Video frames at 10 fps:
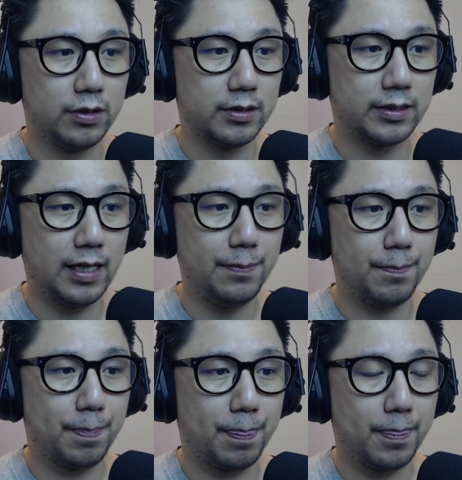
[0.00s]
step.
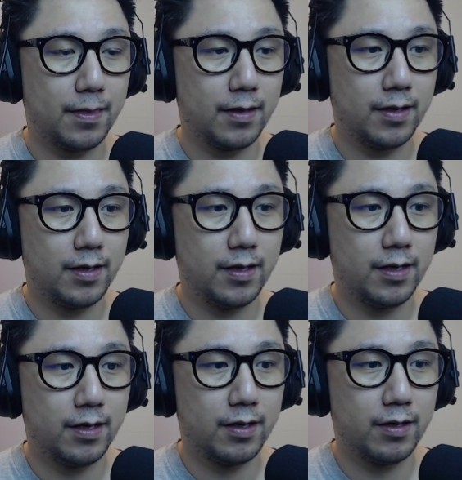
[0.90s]

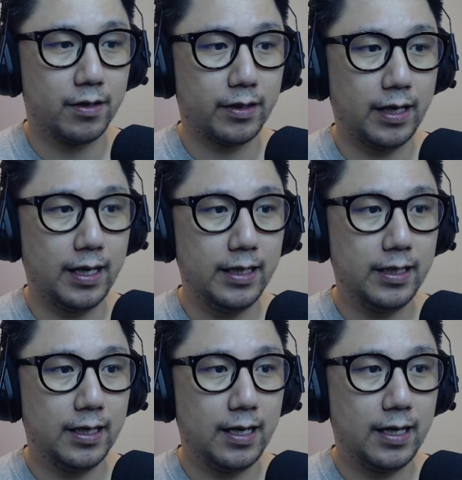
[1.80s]
Okay.